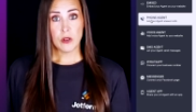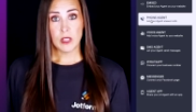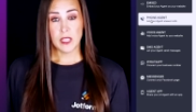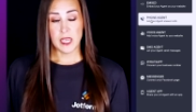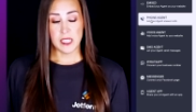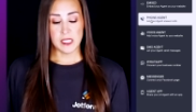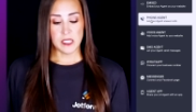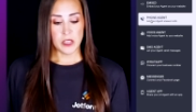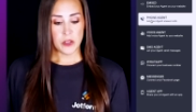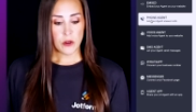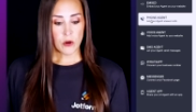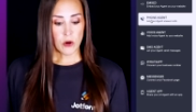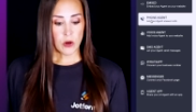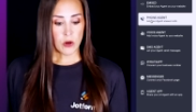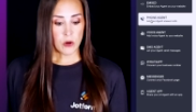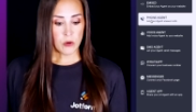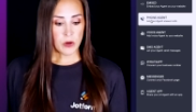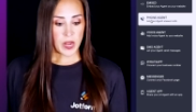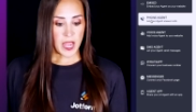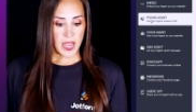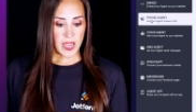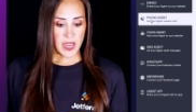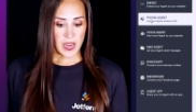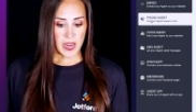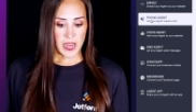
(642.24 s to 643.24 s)
utilizing your
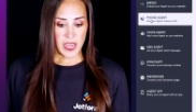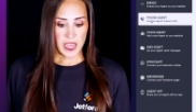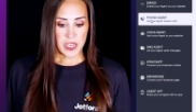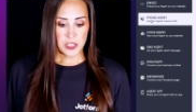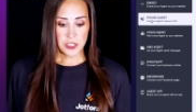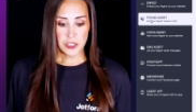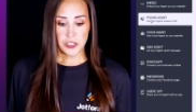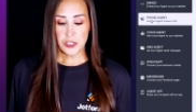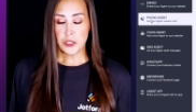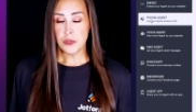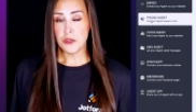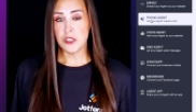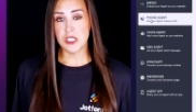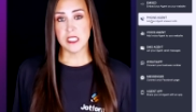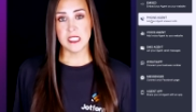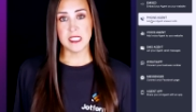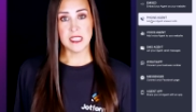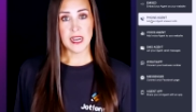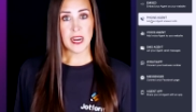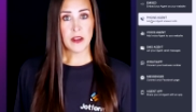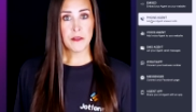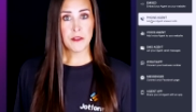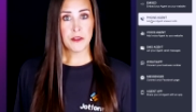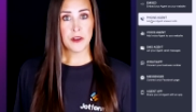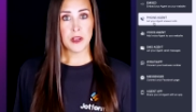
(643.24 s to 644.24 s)
own AI agents. You
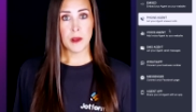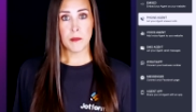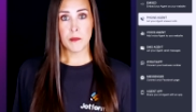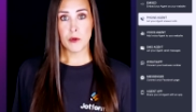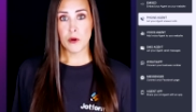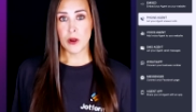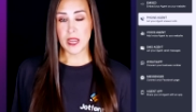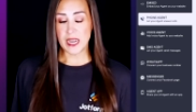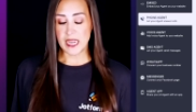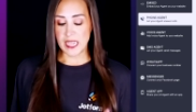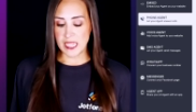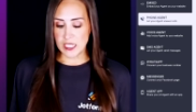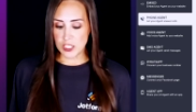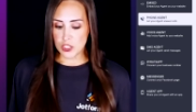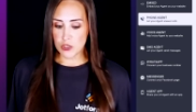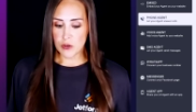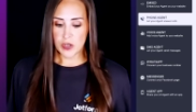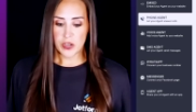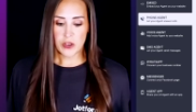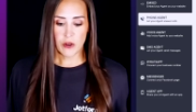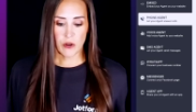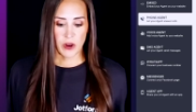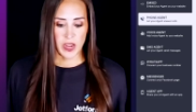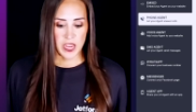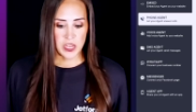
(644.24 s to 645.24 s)
just dial the number and
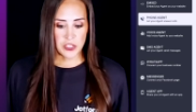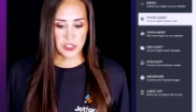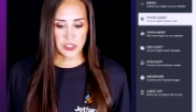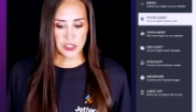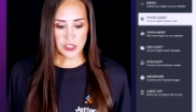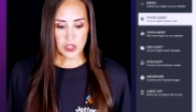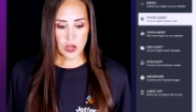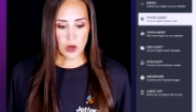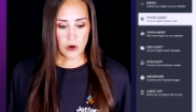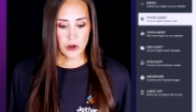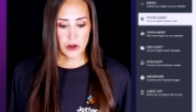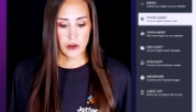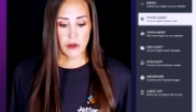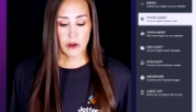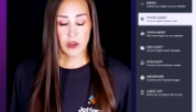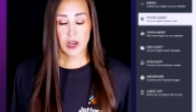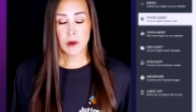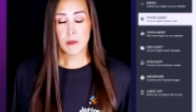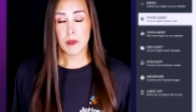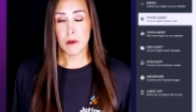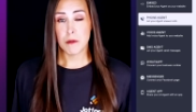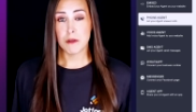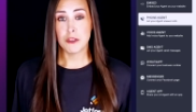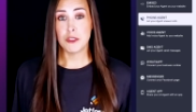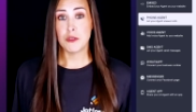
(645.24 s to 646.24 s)
enter in your agent's code, and you're
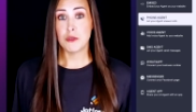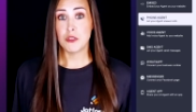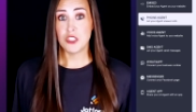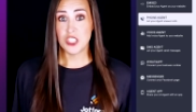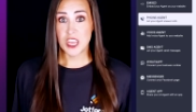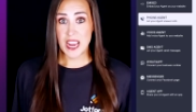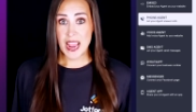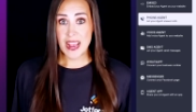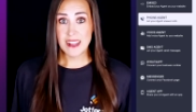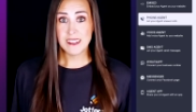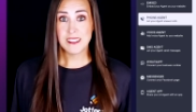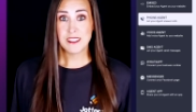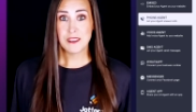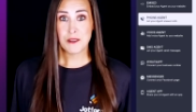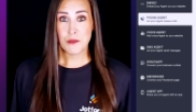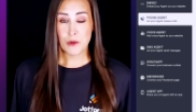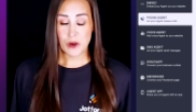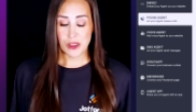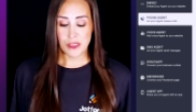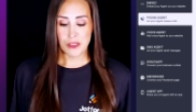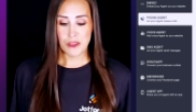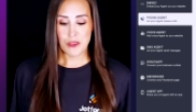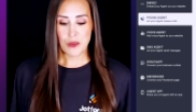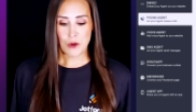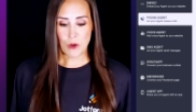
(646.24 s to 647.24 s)
gonna be able to chat
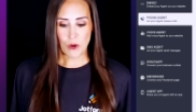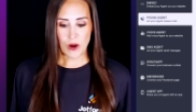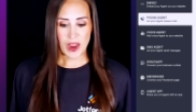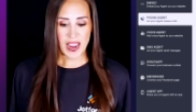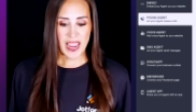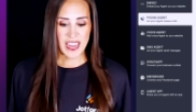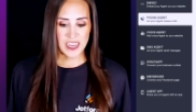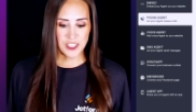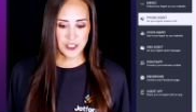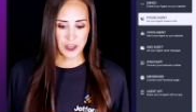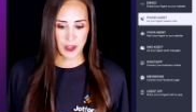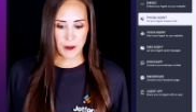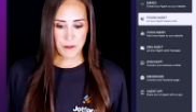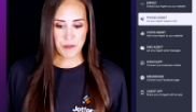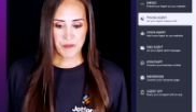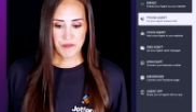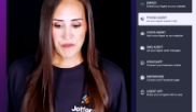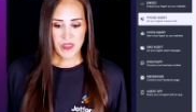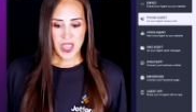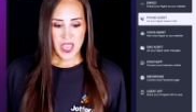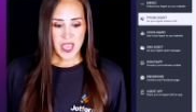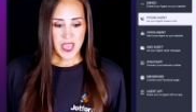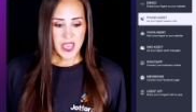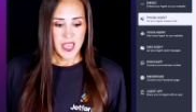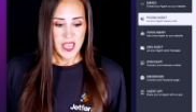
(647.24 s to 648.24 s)
with your agent.
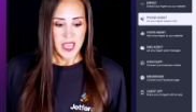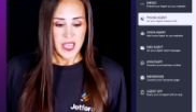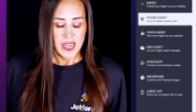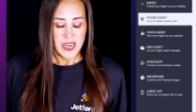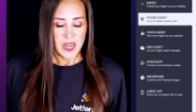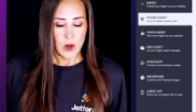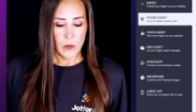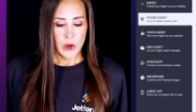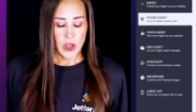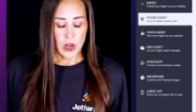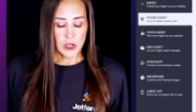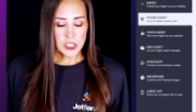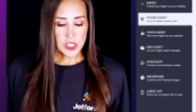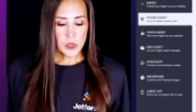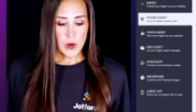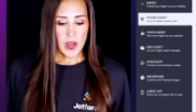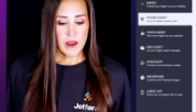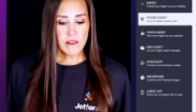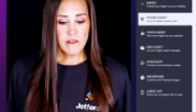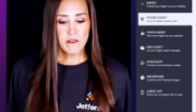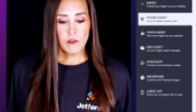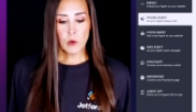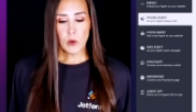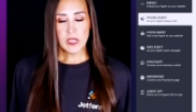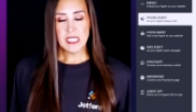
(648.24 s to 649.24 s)
Now, we also
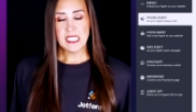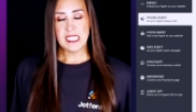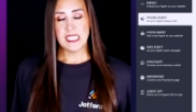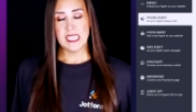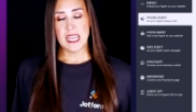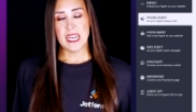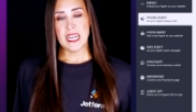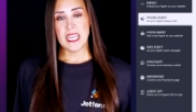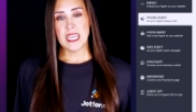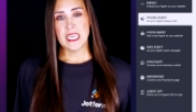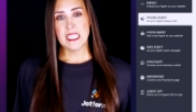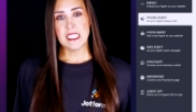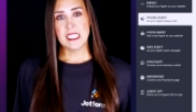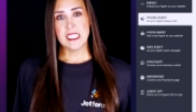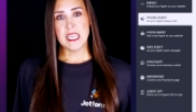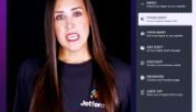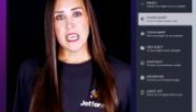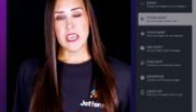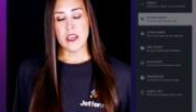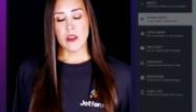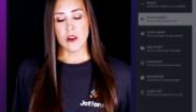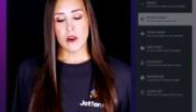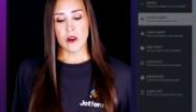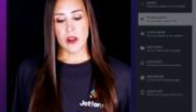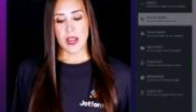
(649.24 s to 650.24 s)
have voice
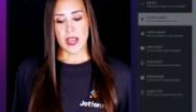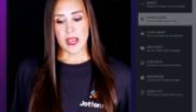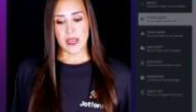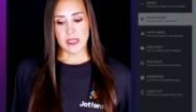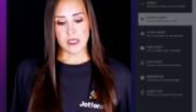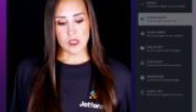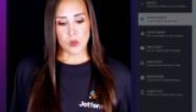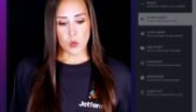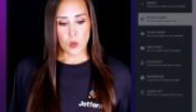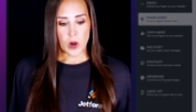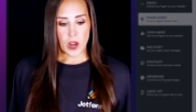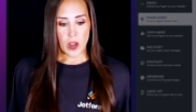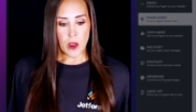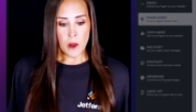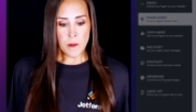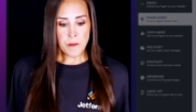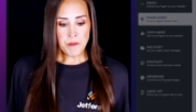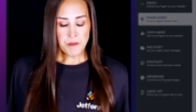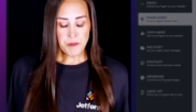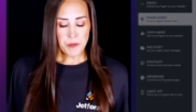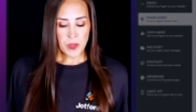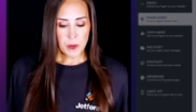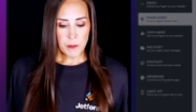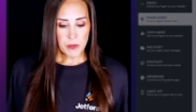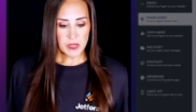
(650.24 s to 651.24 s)
settings here as
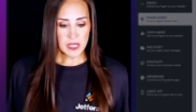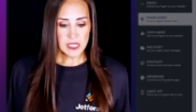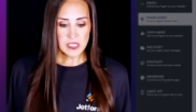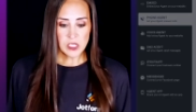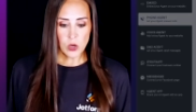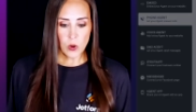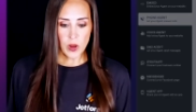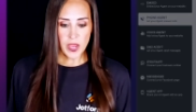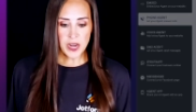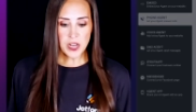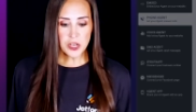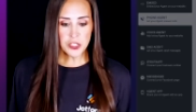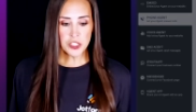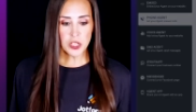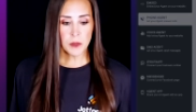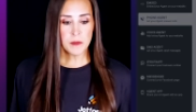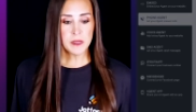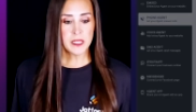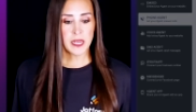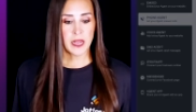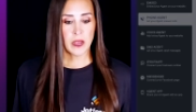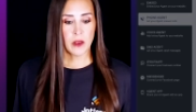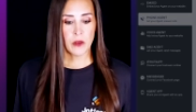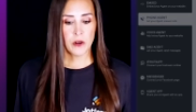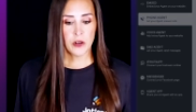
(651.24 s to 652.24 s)
well, but let's go ahead and
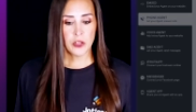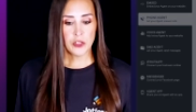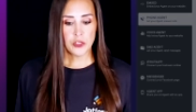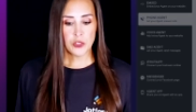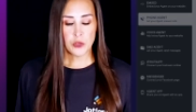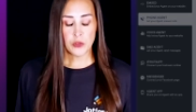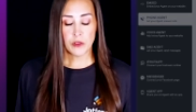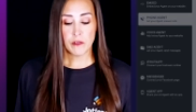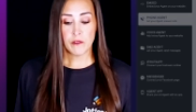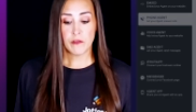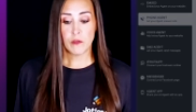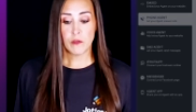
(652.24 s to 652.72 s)
jump down to